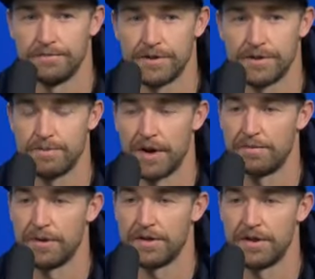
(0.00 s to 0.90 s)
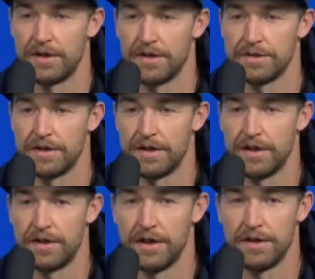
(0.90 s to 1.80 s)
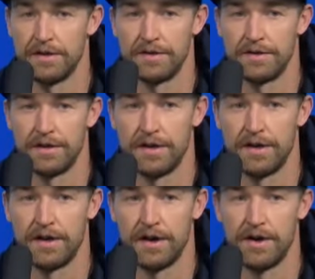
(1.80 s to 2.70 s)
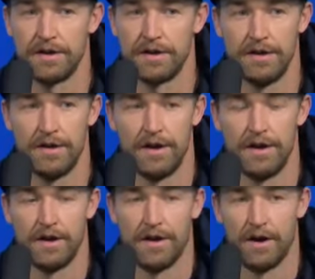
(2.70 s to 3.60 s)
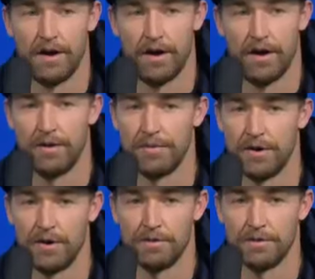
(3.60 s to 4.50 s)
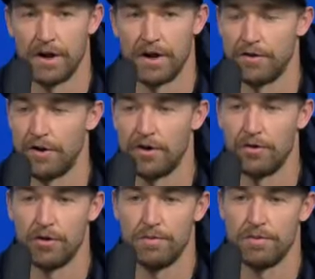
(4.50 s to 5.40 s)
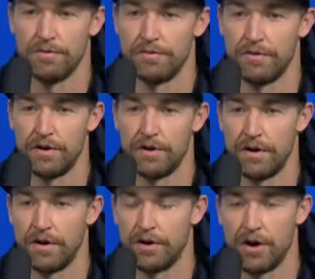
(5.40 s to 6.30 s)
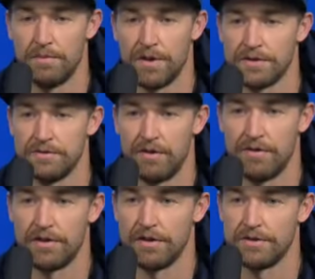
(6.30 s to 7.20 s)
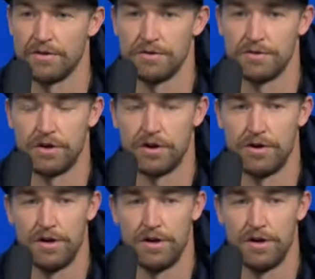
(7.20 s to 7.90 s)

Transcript: expect big things in here. And, you know, got a great group of great mix of everything, too. So